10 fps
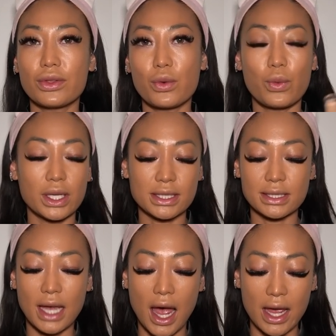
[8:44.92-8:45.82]
the One
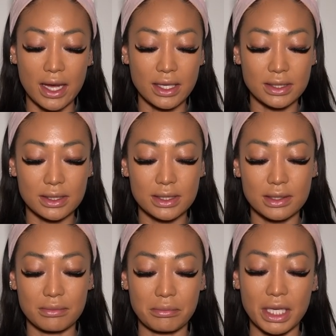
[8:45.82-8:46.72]

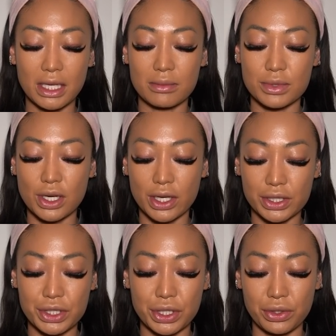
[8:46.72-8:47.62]
Sized Medium
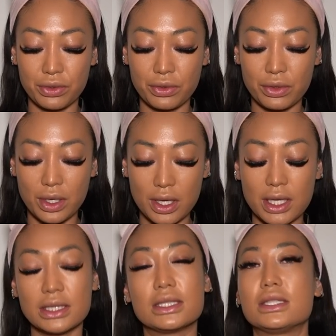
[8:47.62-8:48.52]
Dark 2
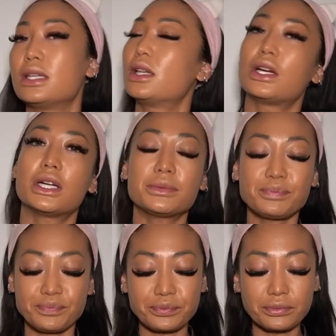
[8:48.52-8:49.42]
concealer,
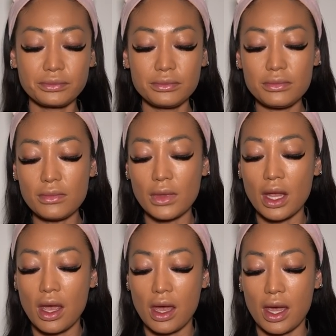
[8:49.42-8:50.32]

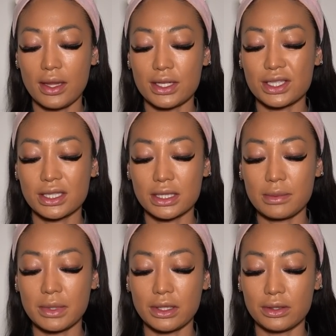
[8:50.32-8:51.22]
and that's just because
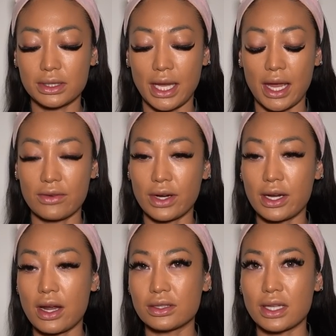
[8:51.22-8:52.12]
I'm a little tan right
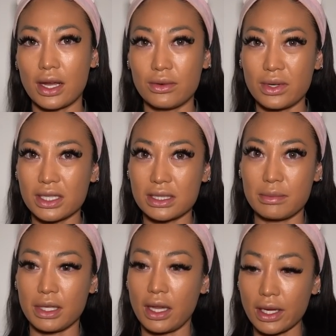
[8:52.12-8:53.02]
now, so I don't want it to
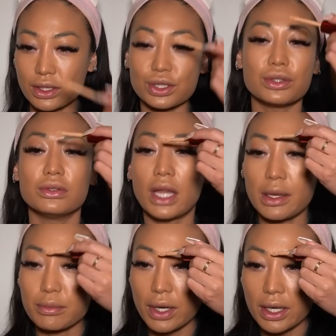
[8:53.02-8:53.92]
be like too
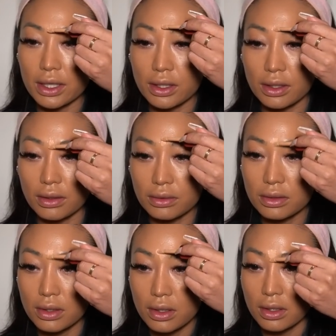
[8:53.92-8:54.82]
light bright, you know?
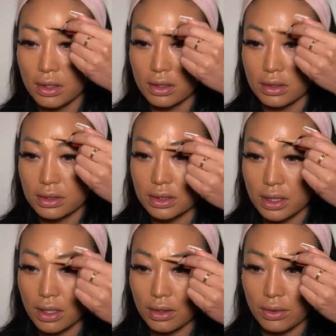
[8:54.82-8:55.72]

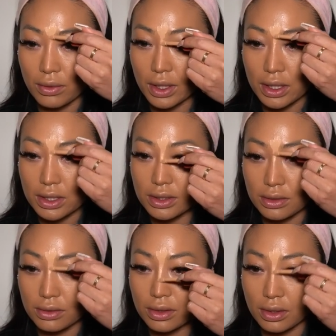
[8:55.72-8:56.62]
So we're gonna
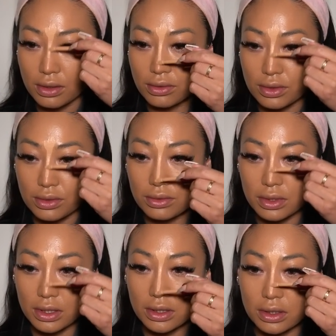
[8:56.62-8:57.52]
do the
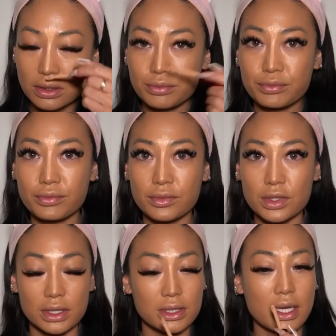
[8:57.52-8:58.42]
usual,
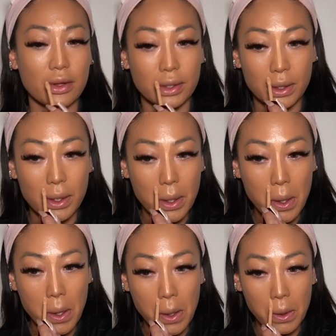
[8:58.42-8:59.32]
just down the
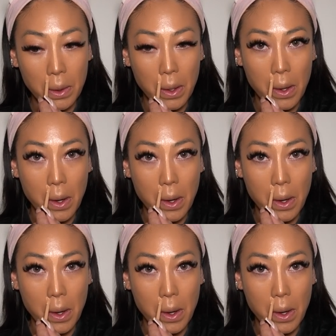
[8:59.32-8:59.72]
nose.